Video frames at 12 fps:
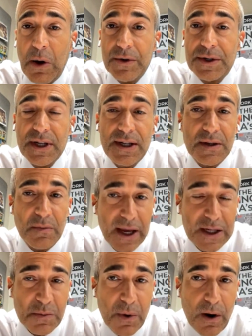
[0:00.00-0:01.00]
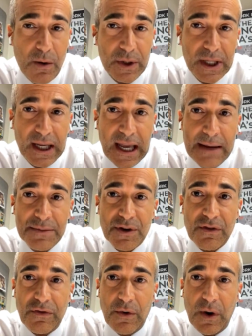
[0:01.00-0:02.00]
postseason baseball when the games
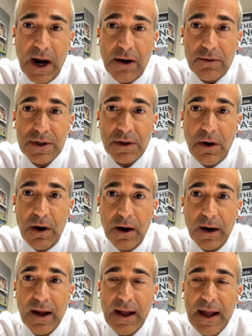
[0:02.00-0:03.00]
are 4 hours long.